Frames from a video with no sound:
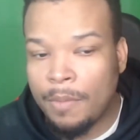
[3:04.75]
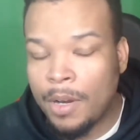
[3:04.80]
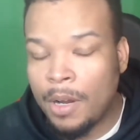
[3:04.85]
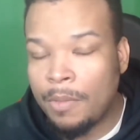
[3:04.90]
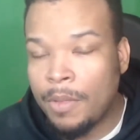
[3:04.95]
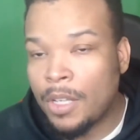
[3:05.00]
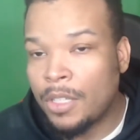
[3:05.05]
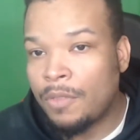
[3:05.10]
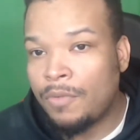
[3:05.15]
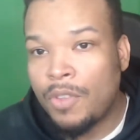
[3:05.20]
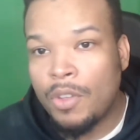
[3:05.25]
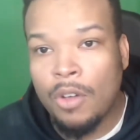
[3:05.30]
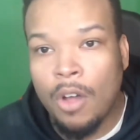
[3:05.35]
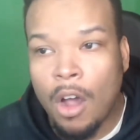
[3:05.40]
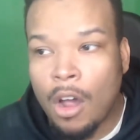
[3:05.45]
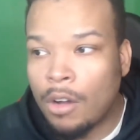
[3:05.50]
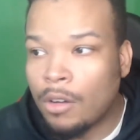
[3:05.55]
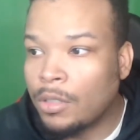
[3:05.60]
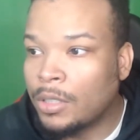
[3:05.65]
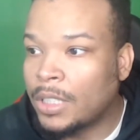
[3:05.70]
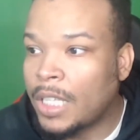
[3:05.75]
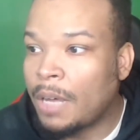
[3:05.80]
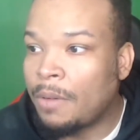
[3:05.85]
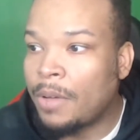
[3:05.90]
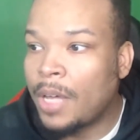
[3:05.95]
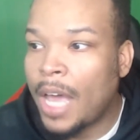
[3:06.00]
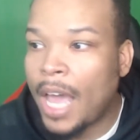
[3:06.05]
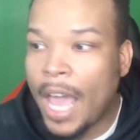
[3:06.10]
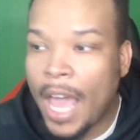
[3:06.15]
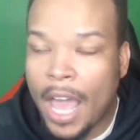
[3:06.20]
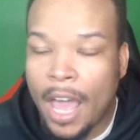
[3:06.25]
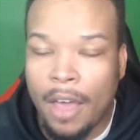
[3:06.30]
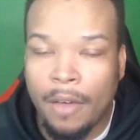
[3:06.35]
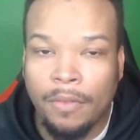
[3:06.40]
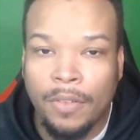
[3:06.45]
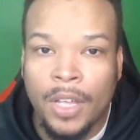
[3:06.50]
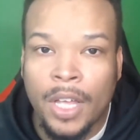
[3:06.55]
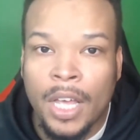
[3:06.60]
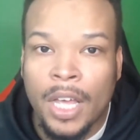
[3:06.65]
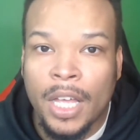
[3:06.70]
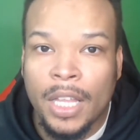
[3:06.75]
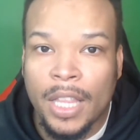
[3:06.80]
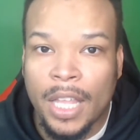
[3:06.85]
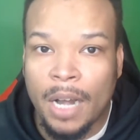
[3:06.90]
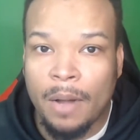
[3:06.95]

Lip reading: There's a few articles I will have that I'm